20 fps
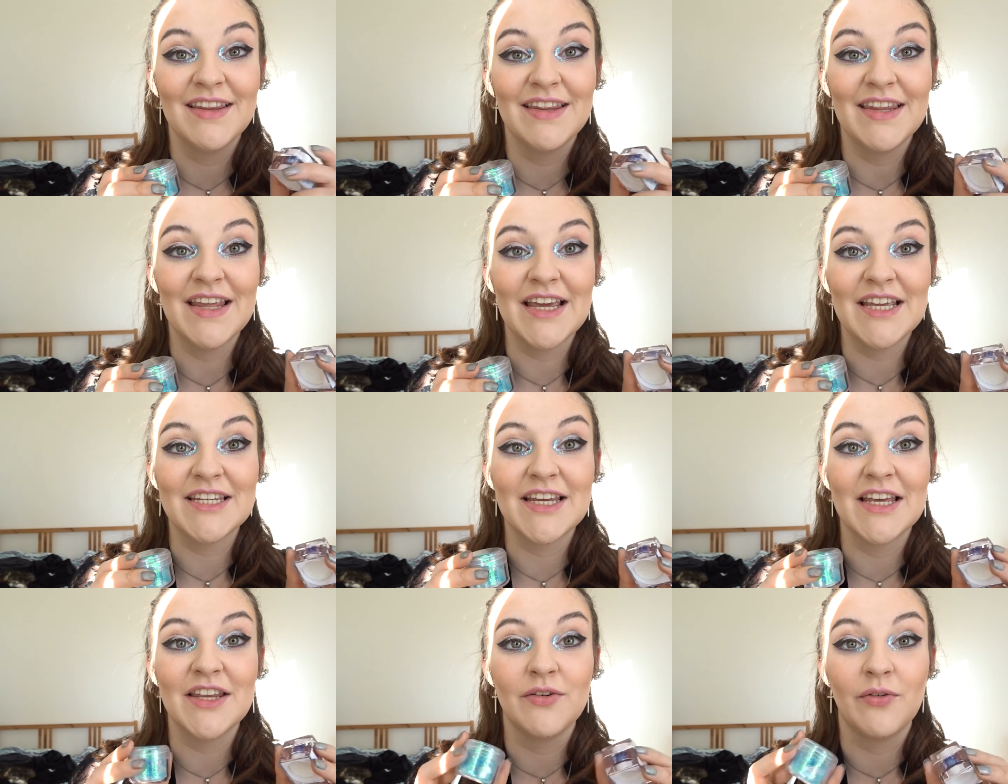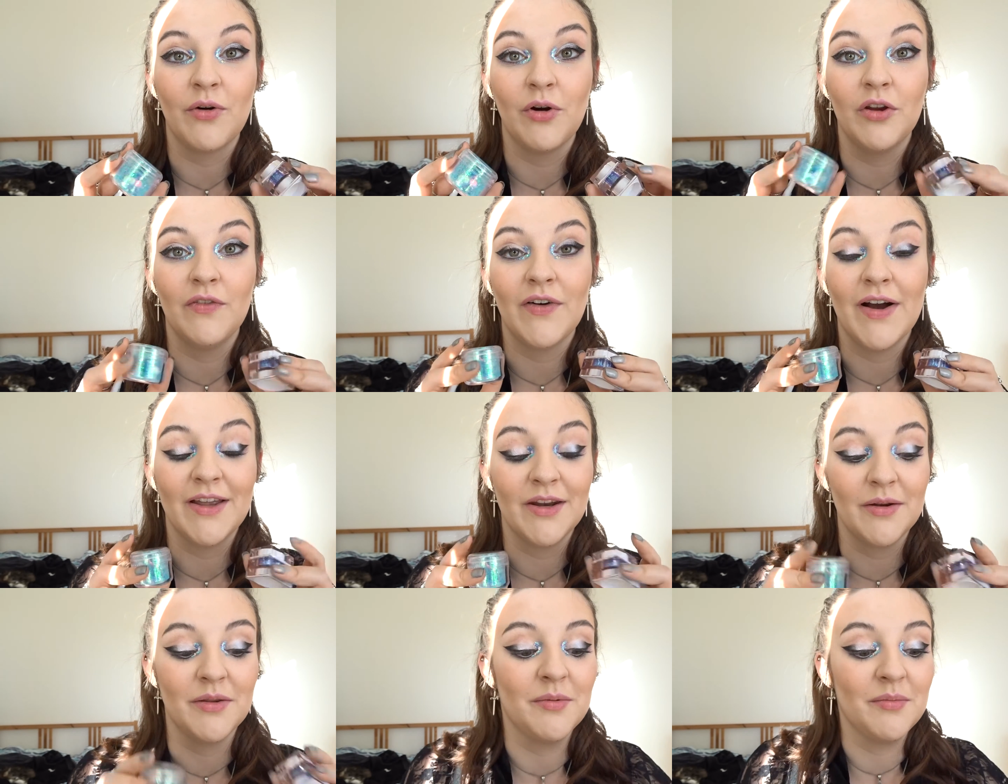they tend to roll
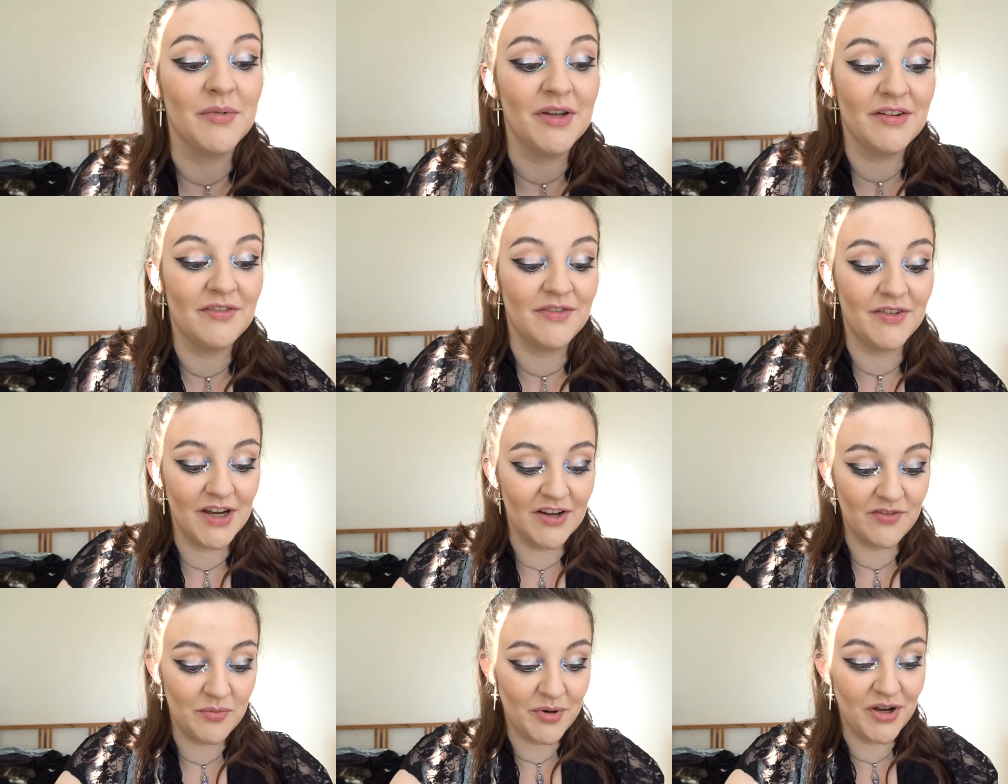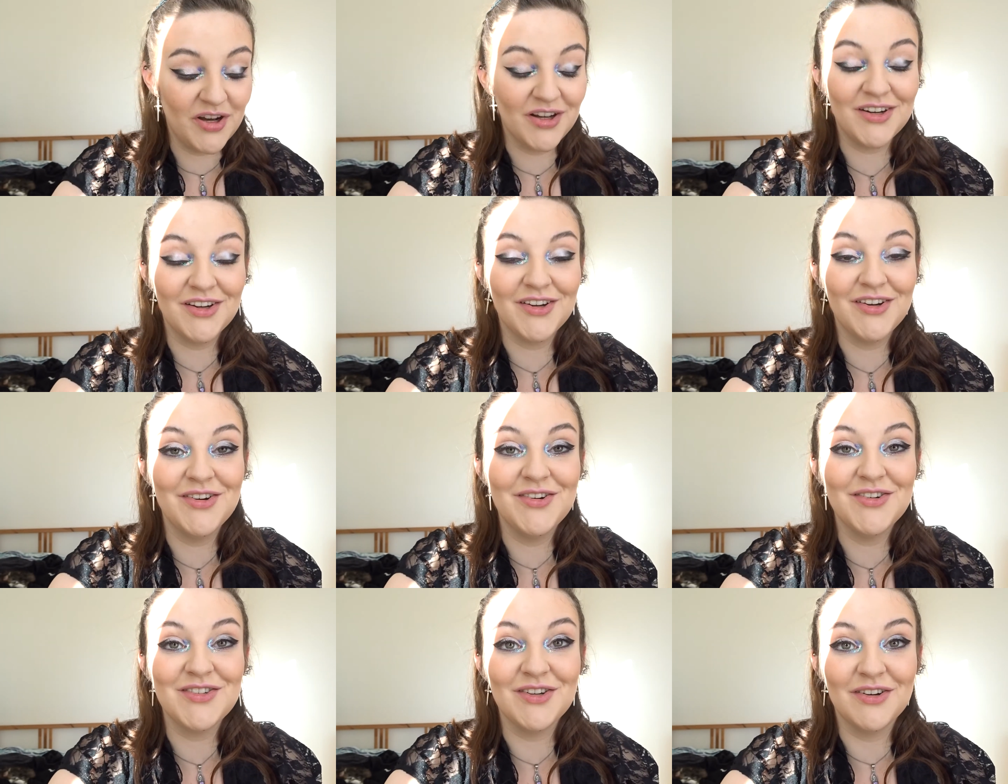around in them. And if you have a partner
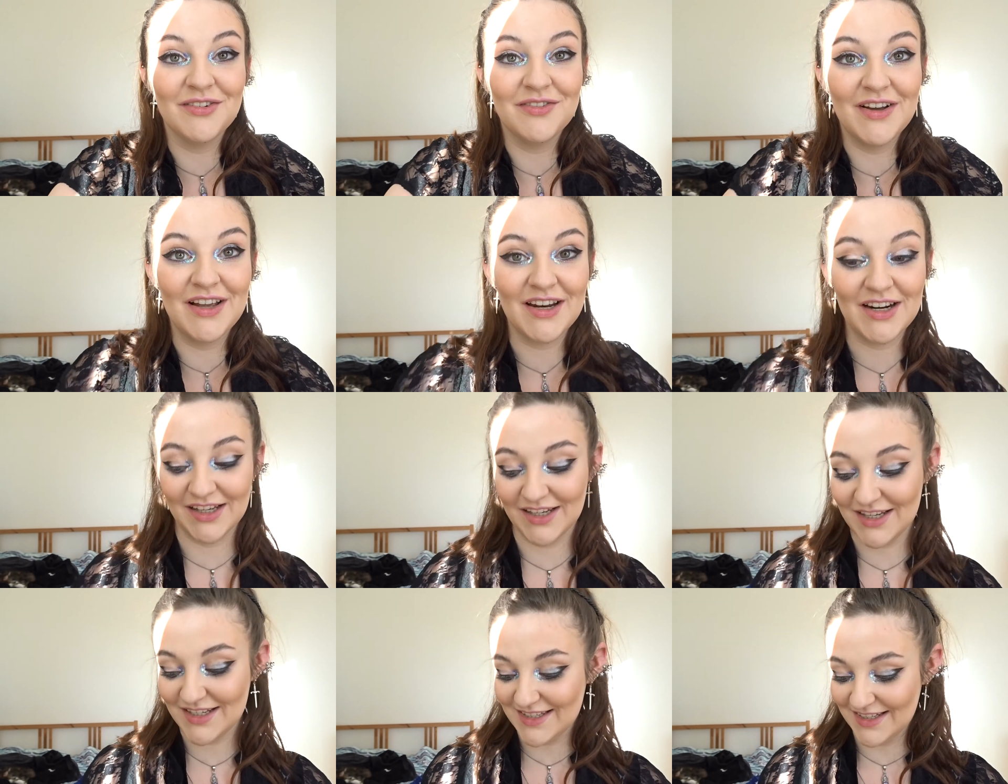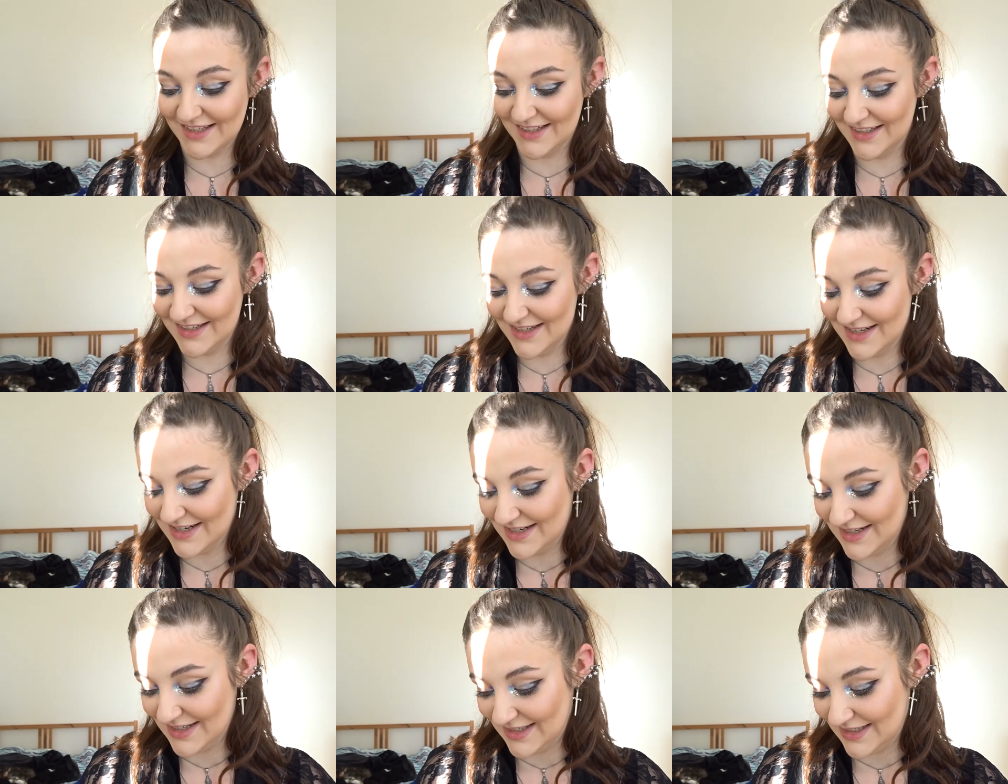who's not a fan of glitter,
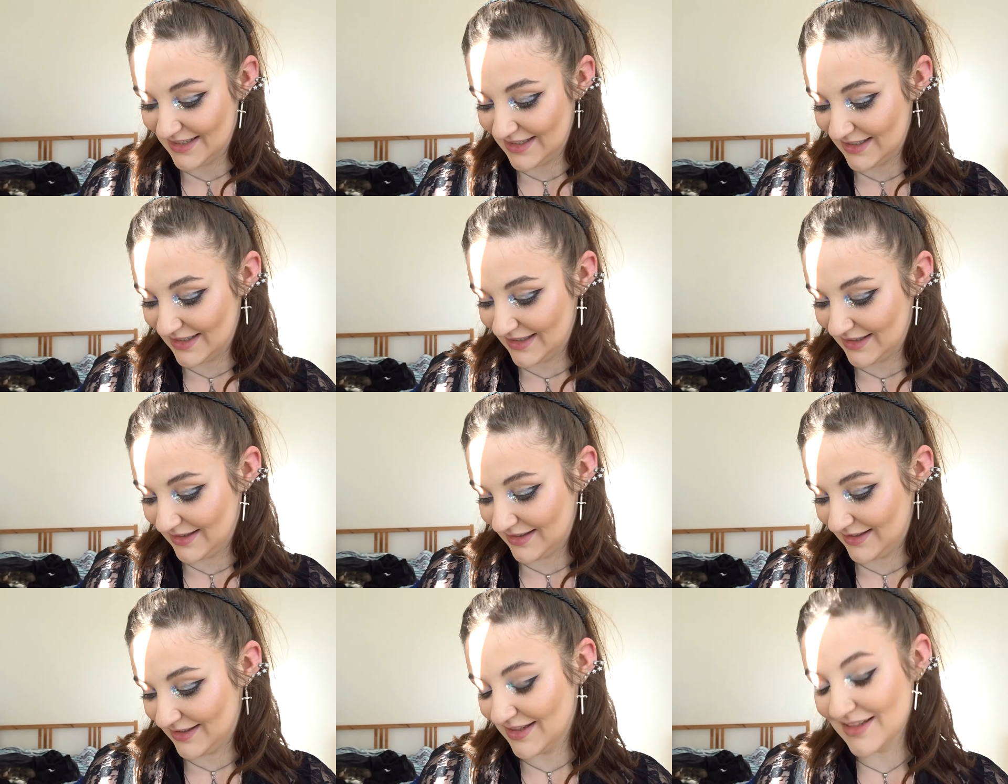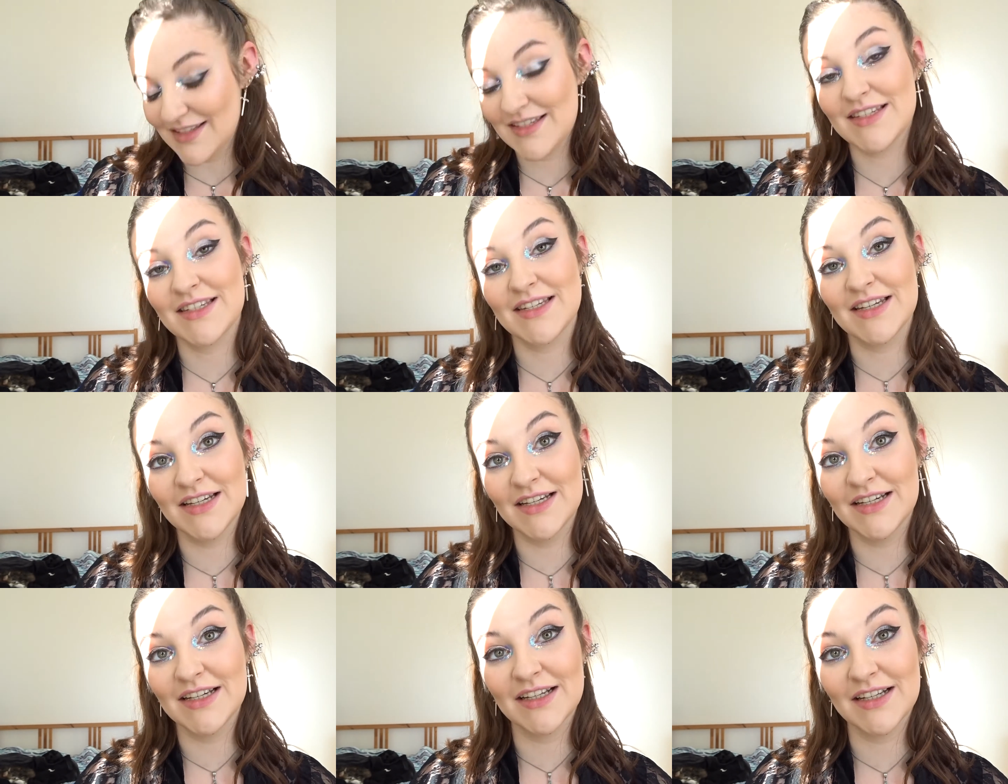
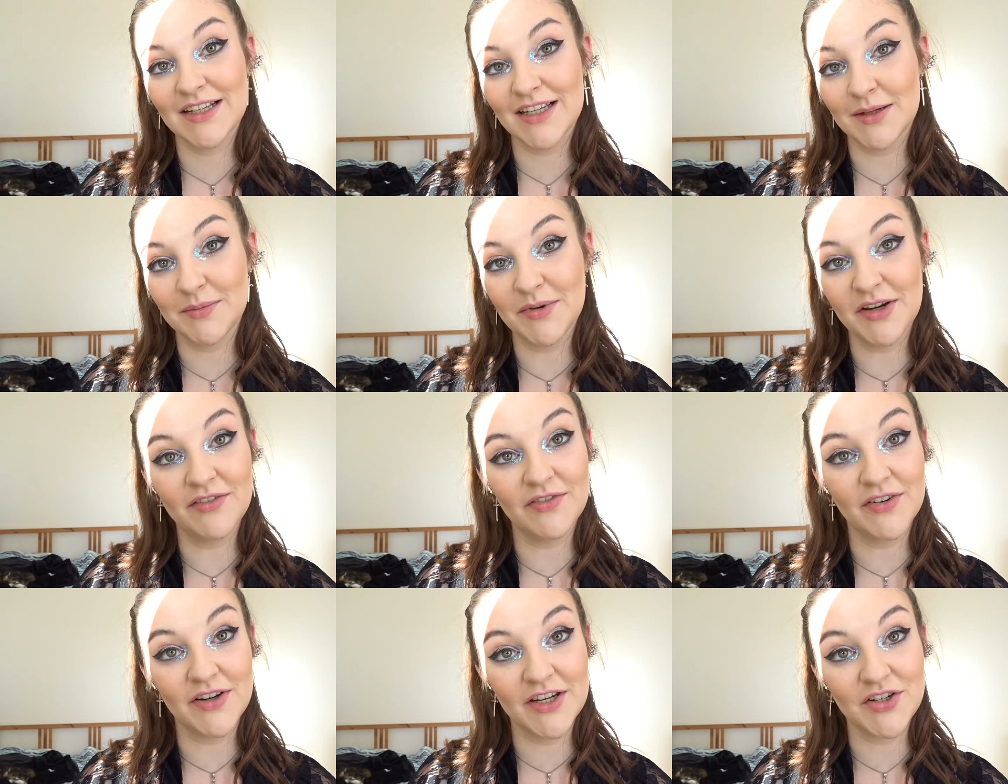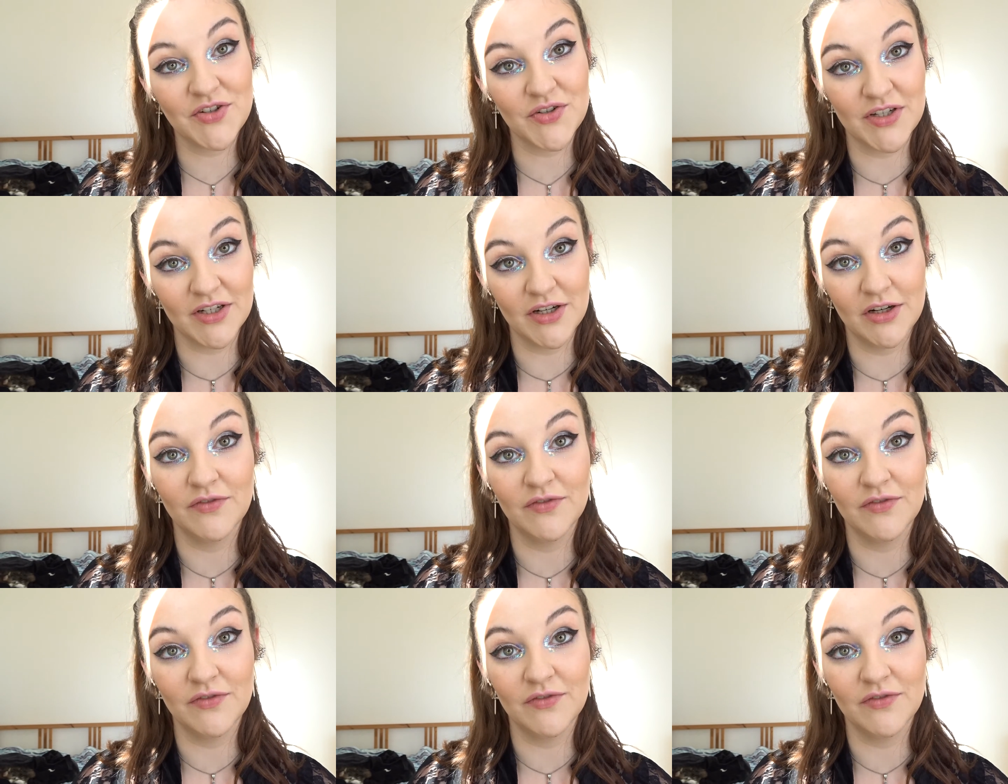that's gonna make for an interesting